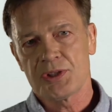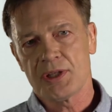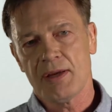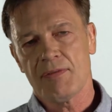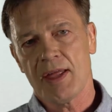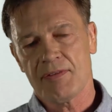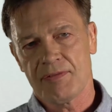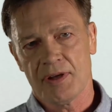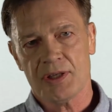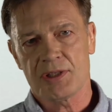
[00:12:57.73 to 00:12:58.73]
received
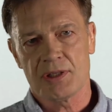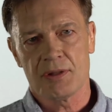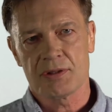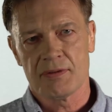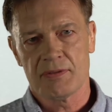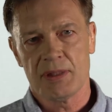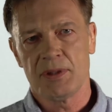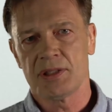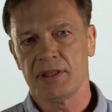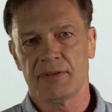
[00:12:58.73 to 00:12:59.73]
their first dose of
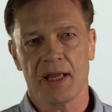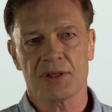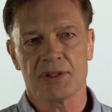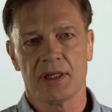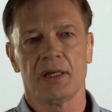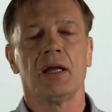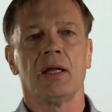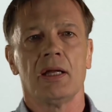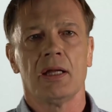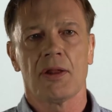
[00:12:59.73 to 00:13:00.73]
DPT
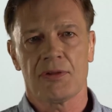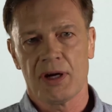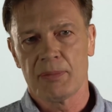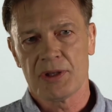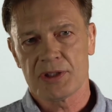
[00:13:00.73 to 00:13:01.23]
vaccine at three